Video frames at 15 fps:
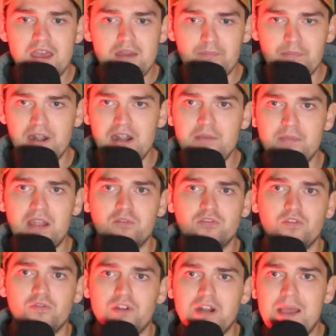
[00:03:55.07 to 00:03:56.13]
Bernabei was
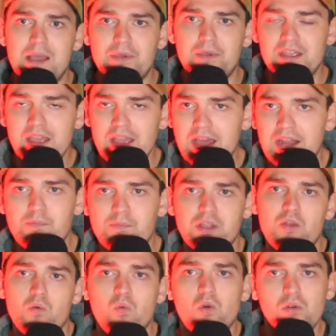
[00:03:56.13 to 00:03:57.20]
overlapping and he played a
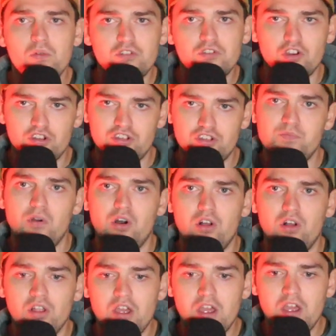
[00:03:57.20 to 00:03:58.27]
one-touch
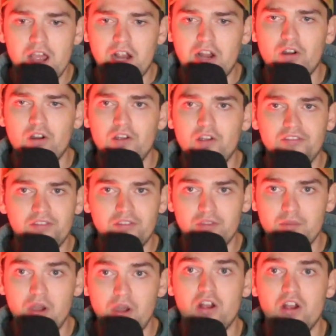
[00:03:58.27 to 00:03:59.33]
ball across the
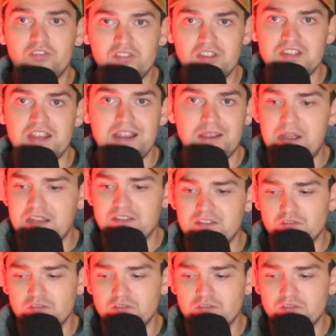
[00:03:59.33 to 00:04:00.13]
box to Giakoumakis.